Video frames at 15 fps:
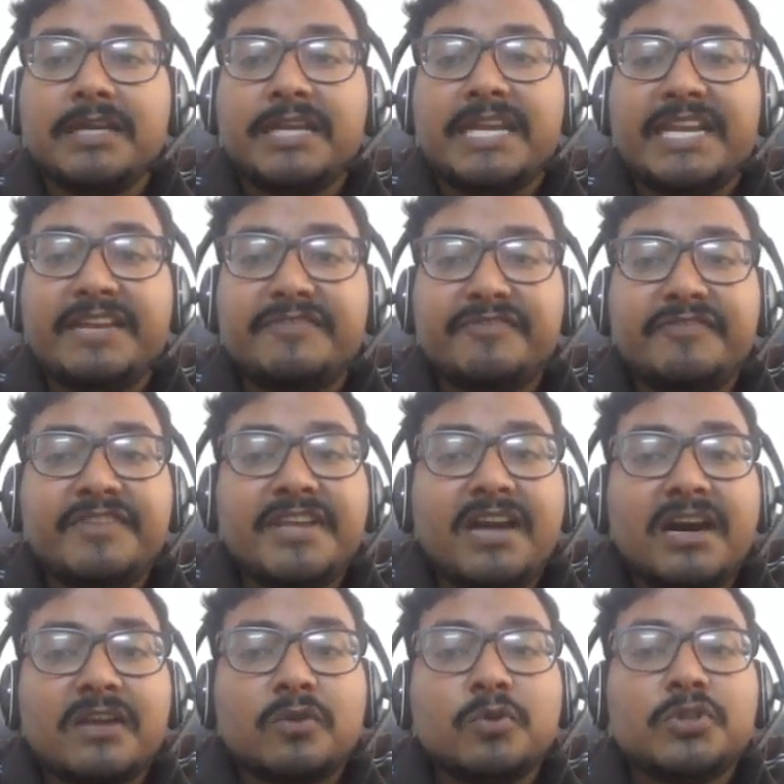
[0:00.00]
If we are
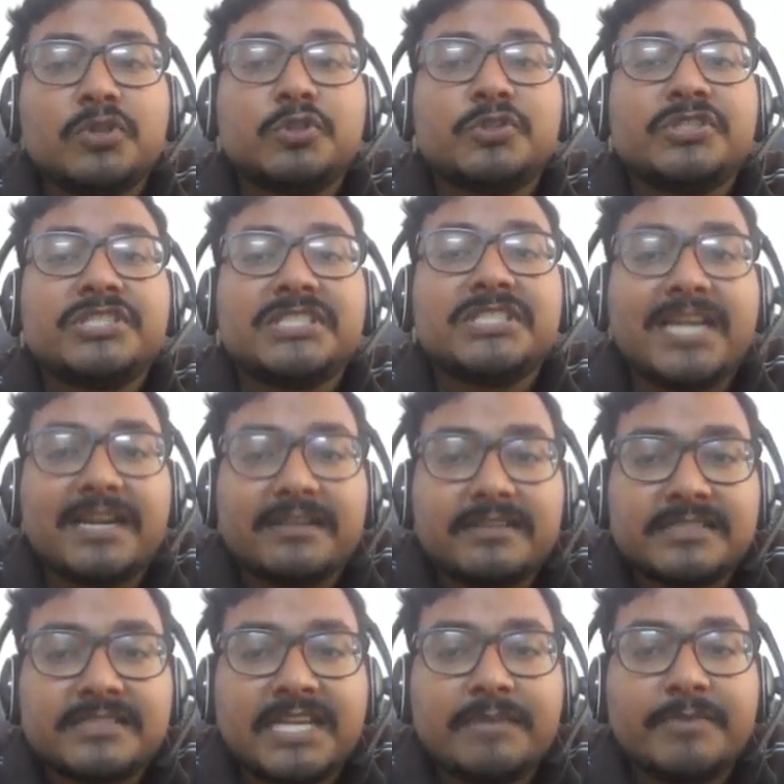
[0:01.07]
going to stay at the
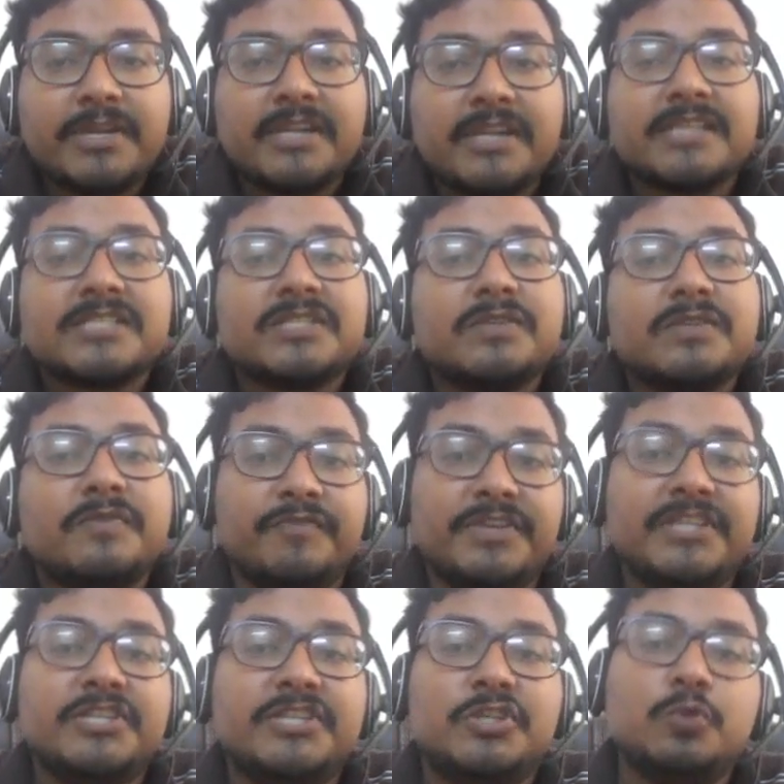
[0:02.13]
same index, we
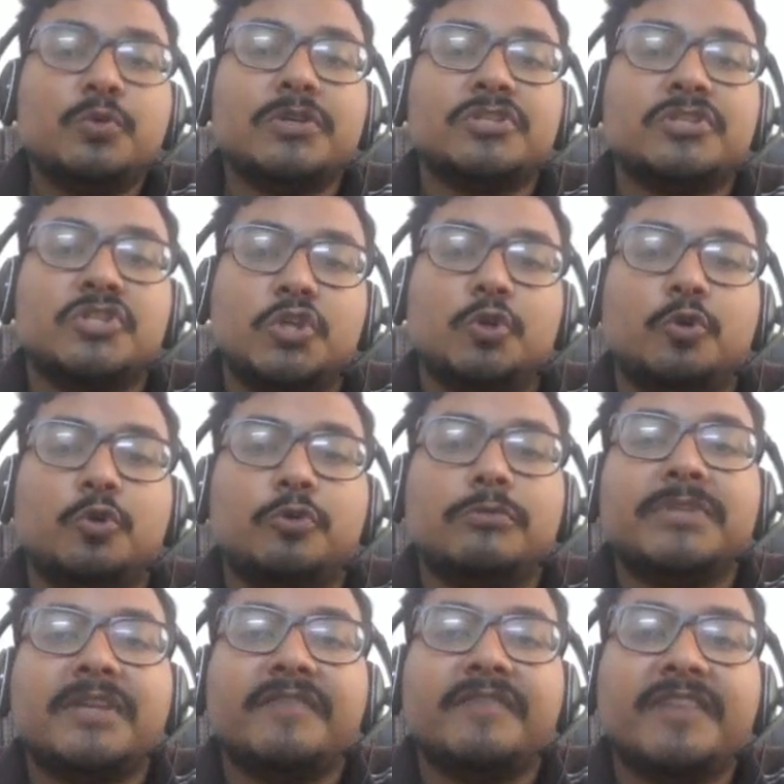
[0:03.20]
do assume
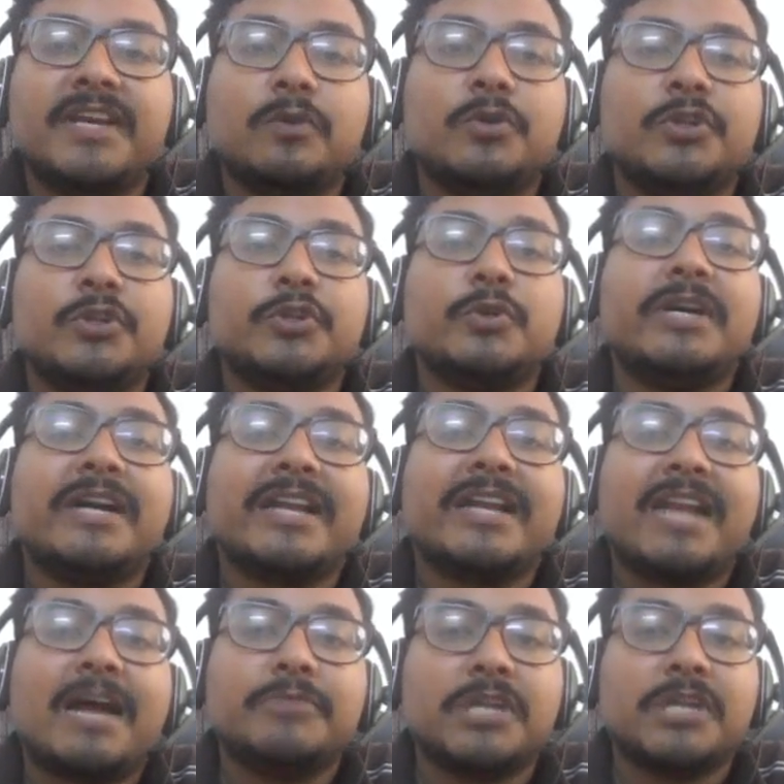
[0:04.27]
that we are going to
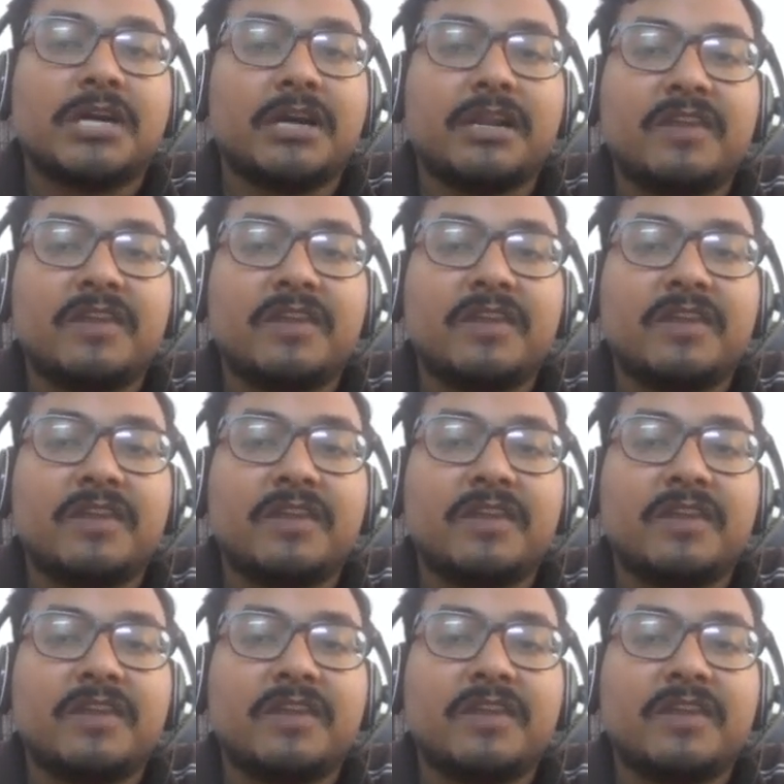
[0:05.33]
grab the current